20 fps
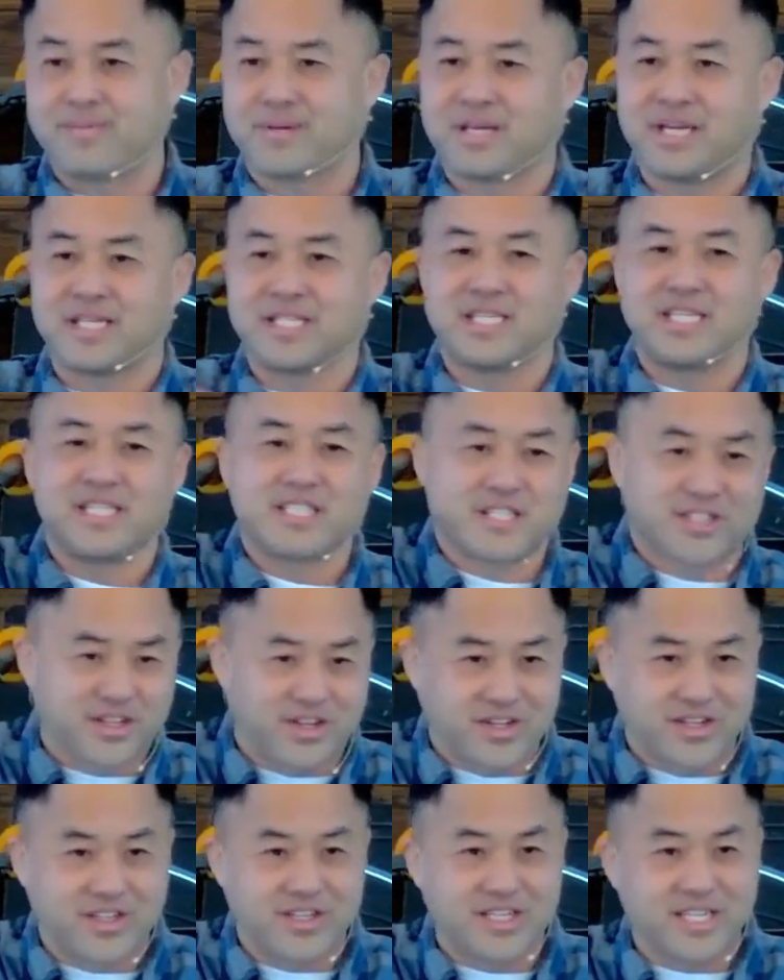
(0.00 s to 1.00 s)
Because He's
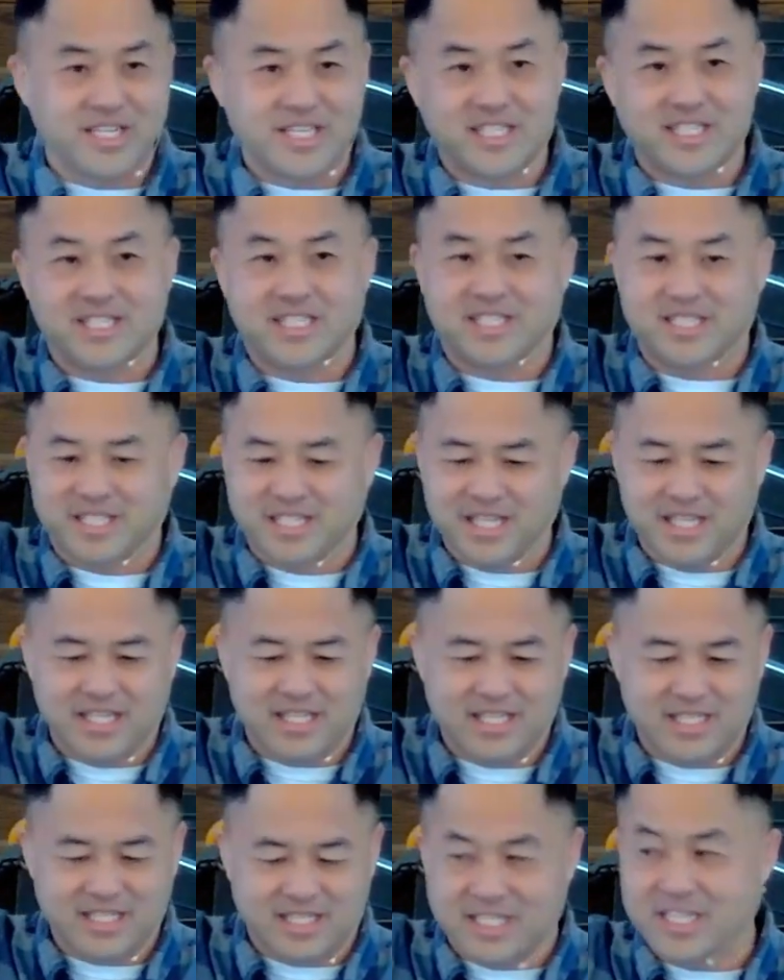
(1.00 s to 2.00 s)
eternal and
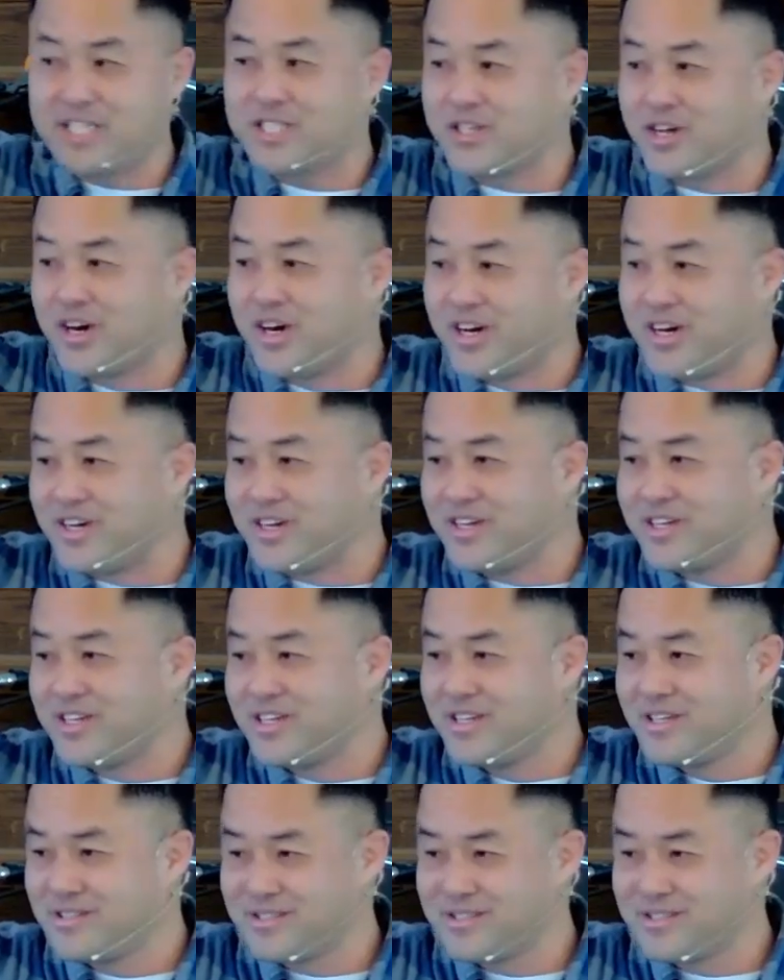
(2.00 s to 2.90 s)
sees all.